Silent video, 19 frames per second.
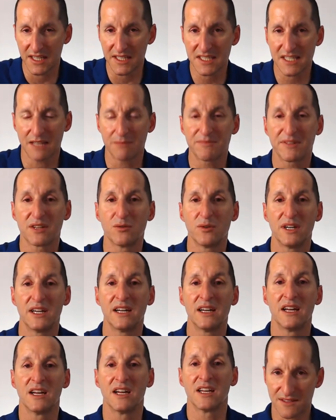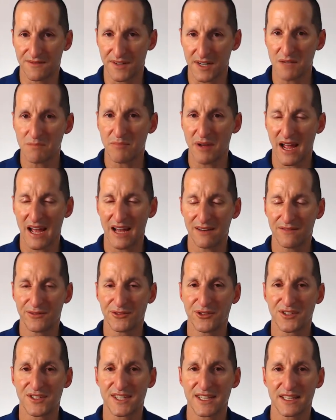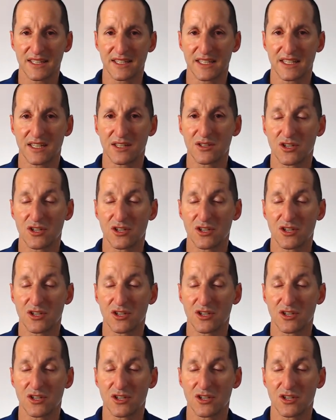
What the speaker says: It's something where it's a very powerful utility